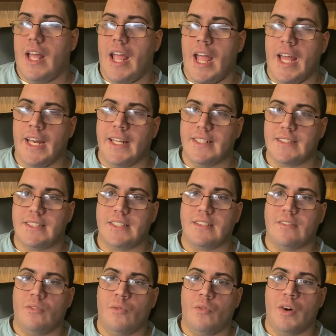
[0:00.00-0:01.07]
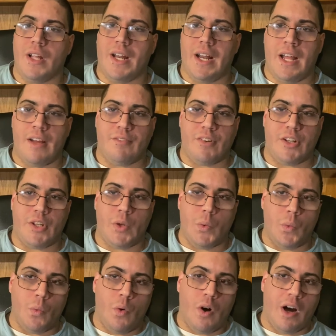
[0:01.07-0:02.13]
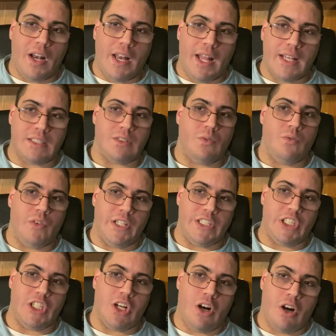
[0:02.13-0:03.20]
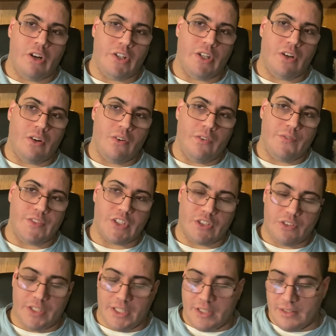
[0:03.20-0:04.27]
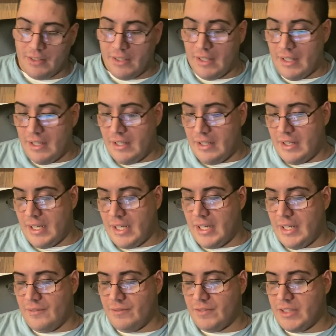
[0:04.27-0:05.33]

edit whatever you want as a widget on your home screen. Um,